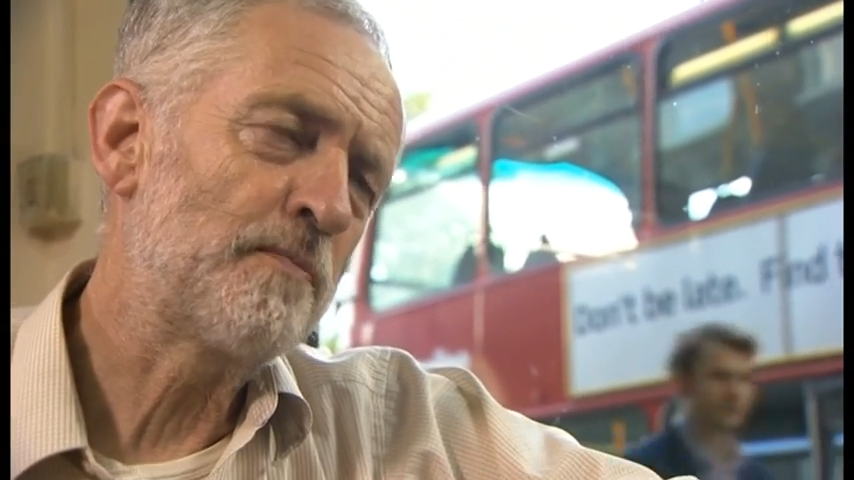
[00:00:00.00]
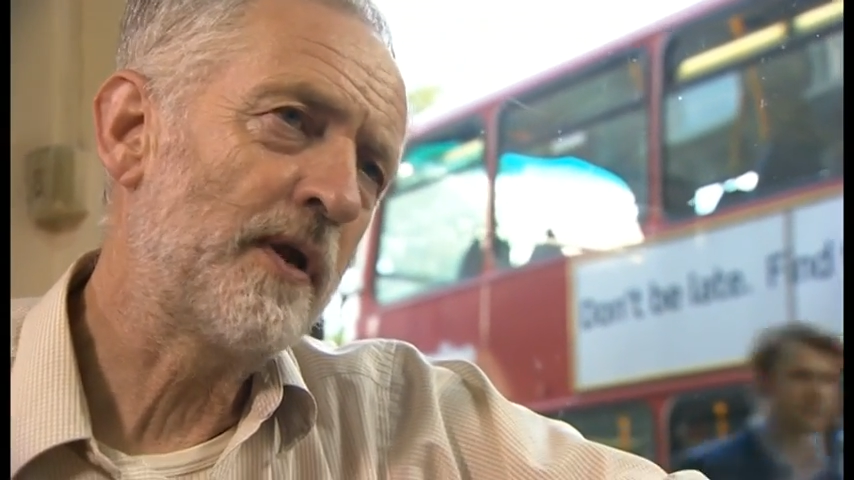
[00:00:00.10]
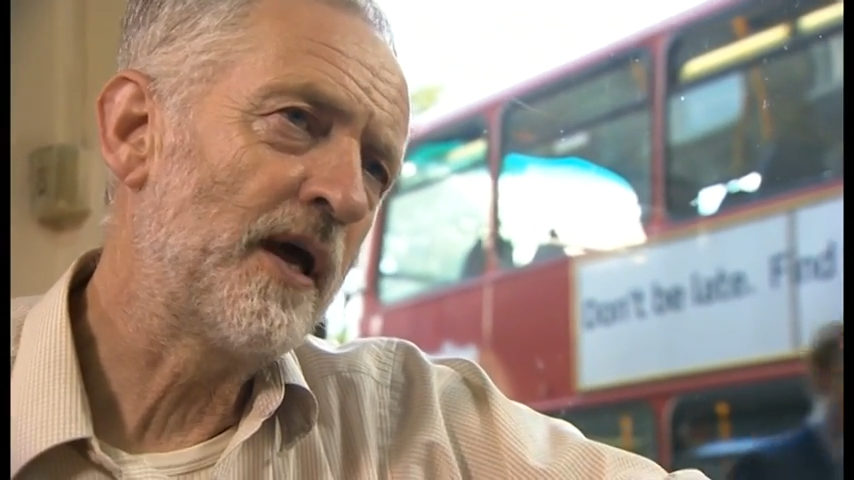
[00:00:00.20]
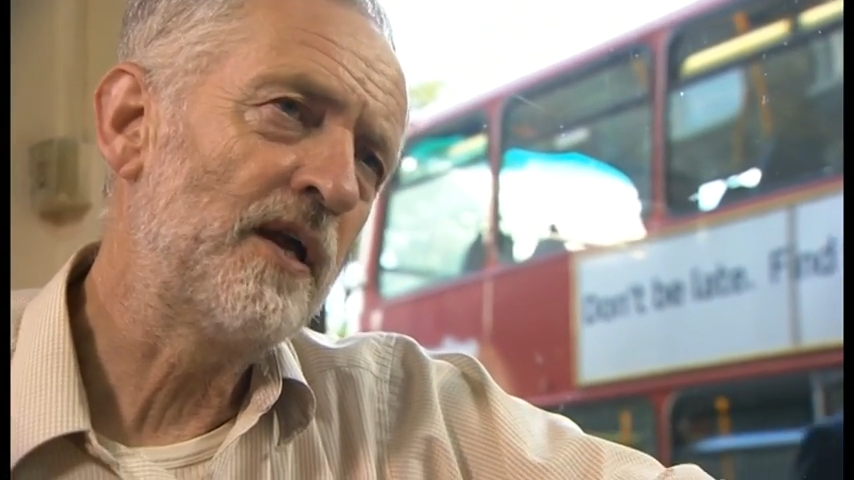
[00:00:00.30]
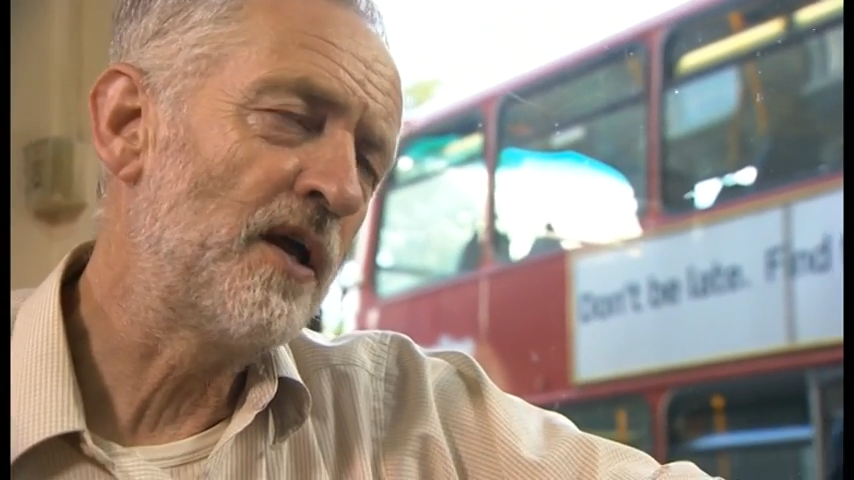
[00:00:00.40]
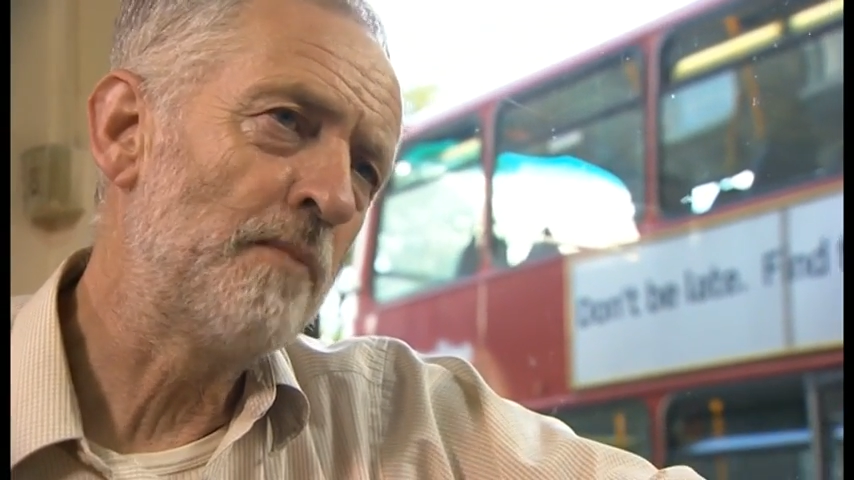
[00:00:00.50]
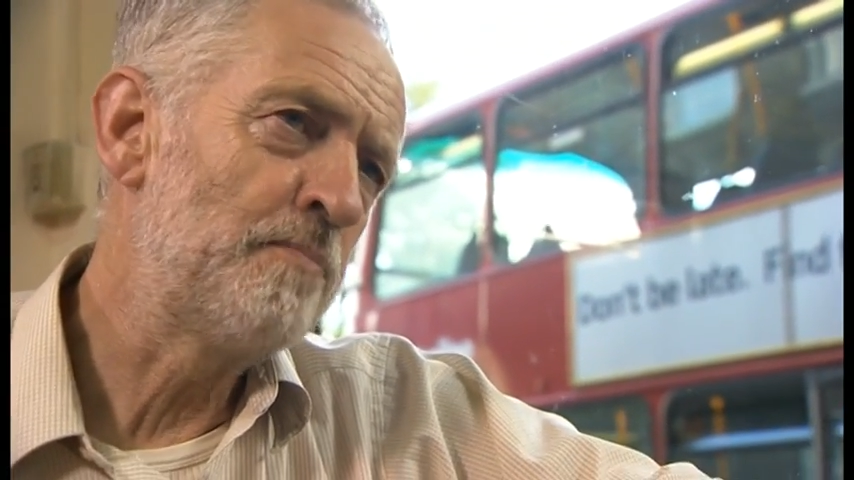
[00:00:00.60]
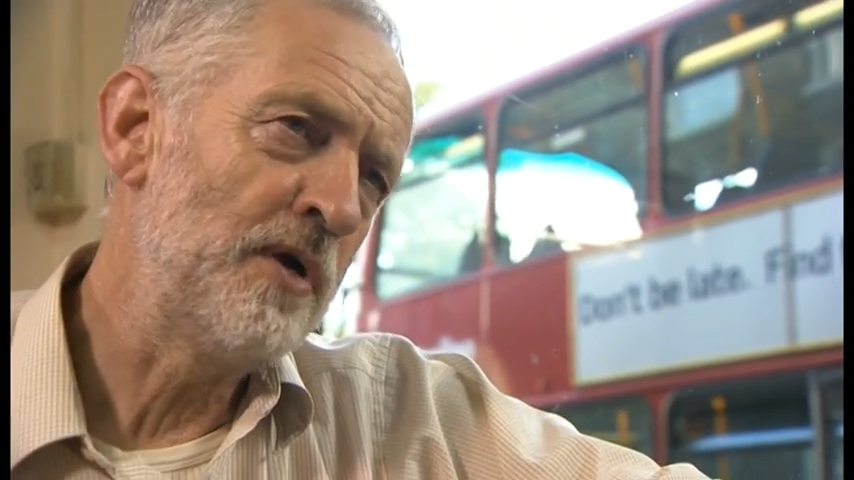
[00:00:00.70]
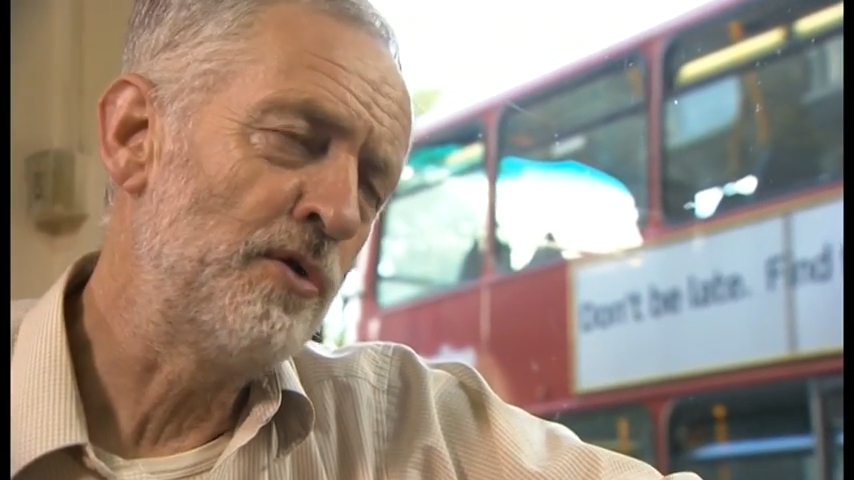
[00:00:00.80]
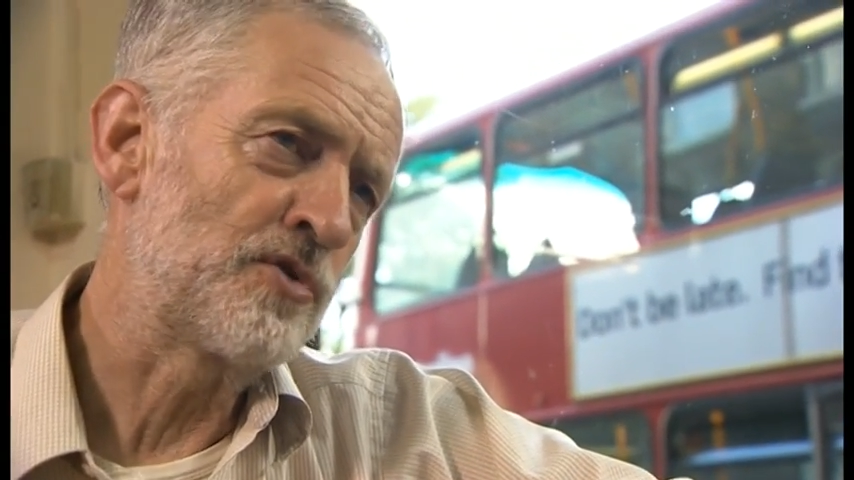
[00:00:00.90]
plain
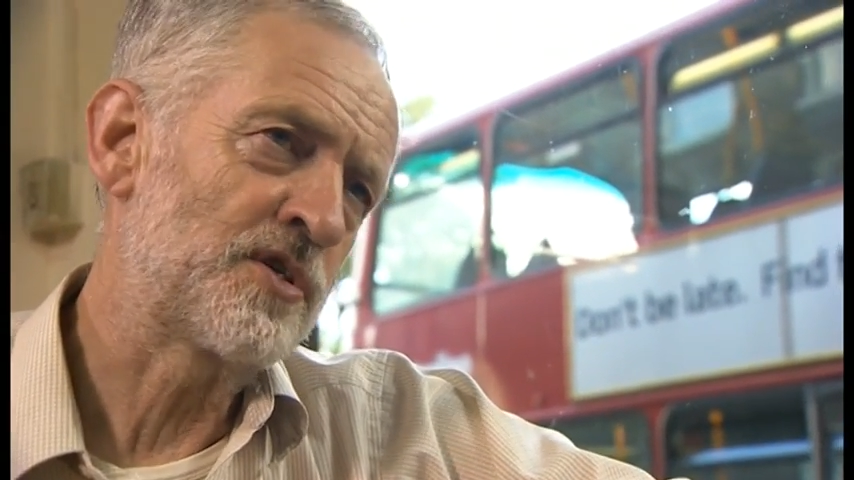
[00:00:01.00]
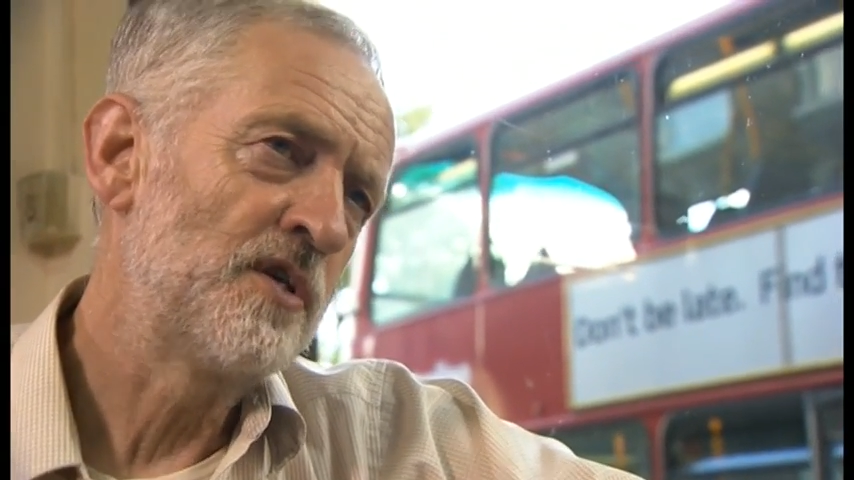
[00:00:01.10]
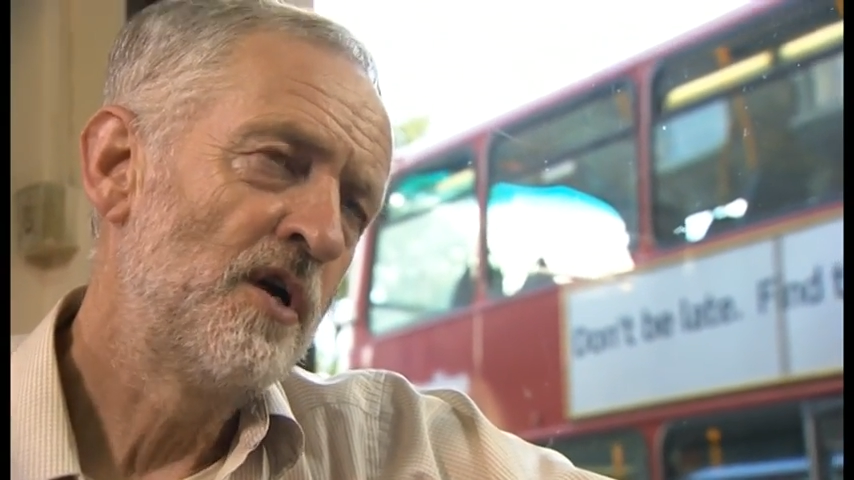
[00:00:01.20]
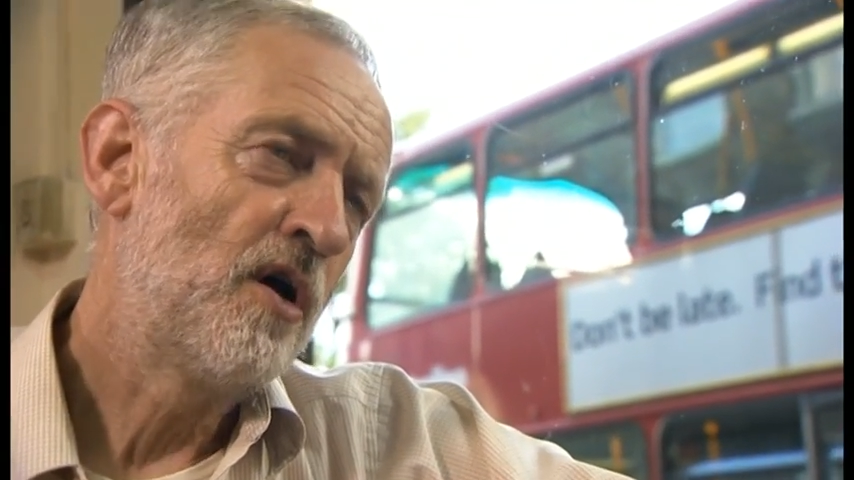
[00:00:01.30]
abuse